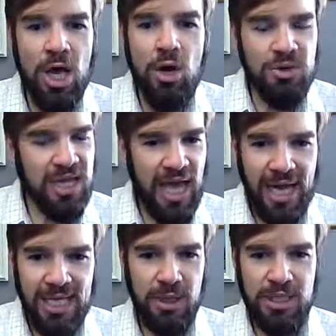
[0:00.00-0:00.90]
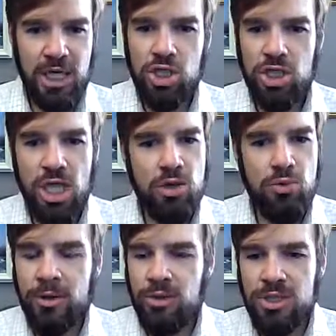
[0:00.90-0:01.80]
with the expectation that the
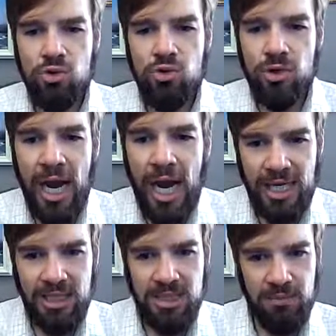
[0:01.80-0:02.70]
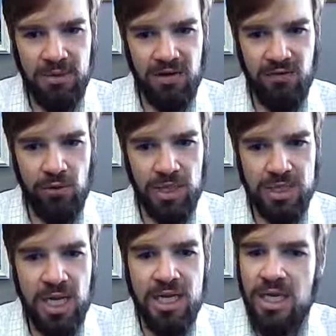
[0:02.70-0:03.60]
writer is creating something for
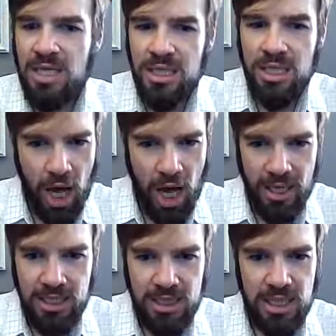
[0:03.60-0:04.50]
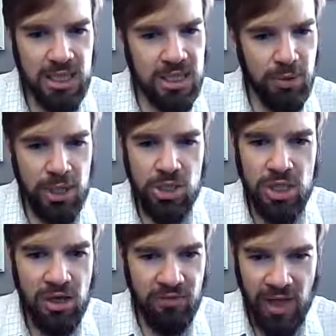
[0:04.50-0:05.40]
us that is an honest
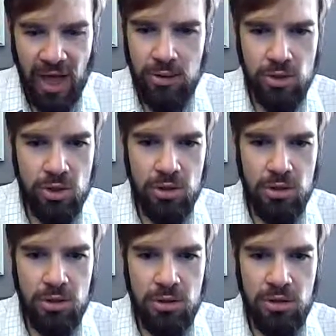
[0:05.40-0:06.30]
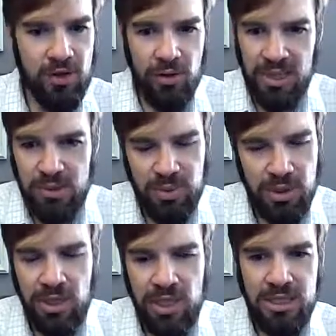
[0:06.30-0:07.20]
expression of language, of their
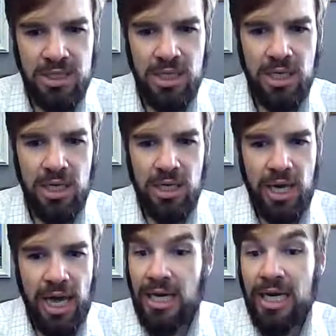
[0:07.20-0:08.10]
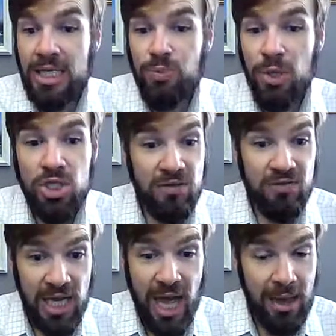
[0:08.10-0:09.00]
experience, and an expression of the
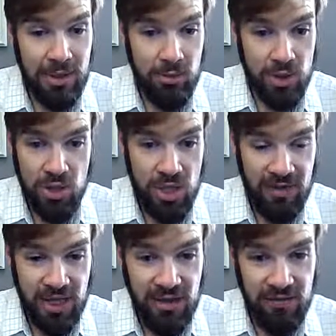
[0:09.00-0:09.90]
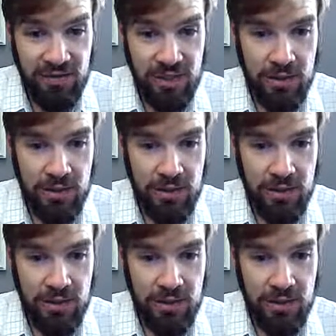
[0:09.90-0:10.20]
time in which they've lived.